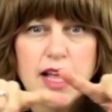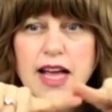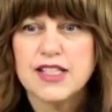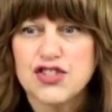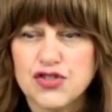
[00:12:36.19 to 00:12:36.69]

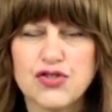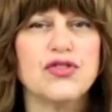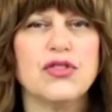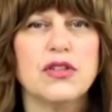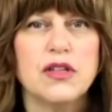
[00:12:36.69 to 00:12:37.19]

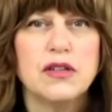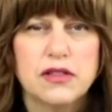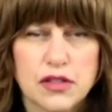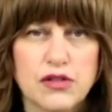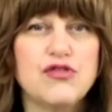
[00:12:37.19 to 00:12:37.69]
external
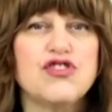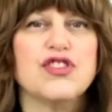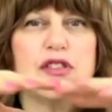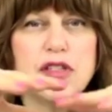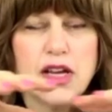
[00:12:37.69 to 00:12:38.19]

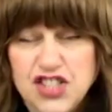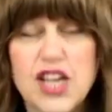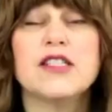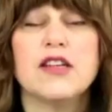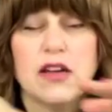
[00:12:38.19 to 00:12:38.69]
solutions
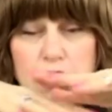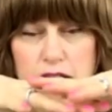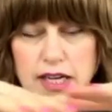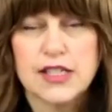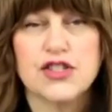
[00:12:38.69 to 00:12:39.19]
just
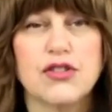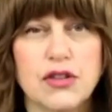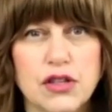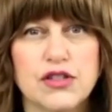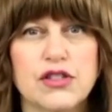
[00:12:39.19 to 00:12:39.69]
on
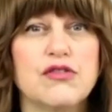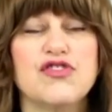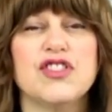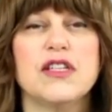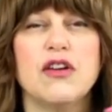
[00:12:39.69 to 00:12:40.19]
external
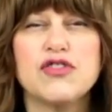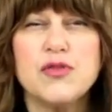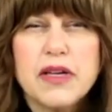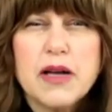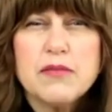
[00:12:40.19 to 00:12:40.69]
solutions it
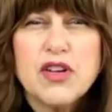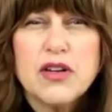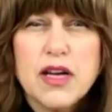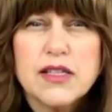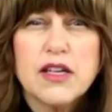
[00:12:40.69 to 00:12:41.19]
also becomes
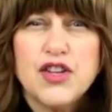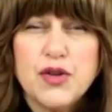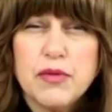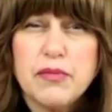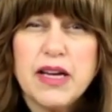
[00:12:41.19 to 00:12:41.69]
on us on a
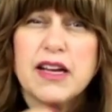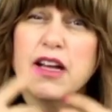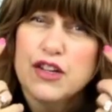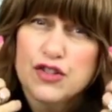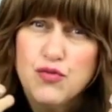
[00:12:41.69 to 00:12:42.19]
human being
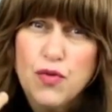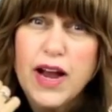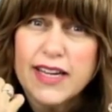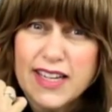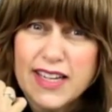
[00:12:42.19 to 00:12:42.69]
to
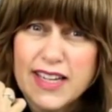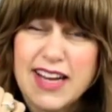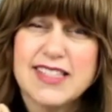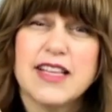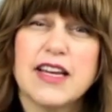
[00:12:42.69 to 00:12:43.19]

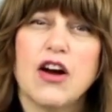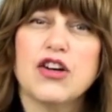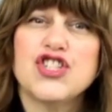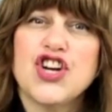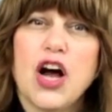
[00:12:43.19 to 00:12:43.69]
recognize that our
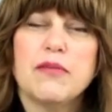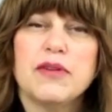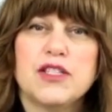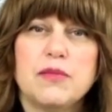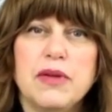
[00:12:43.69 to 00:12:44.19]
job
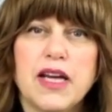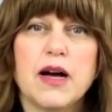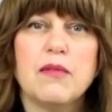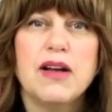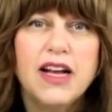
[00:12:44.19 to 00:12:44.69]
is to become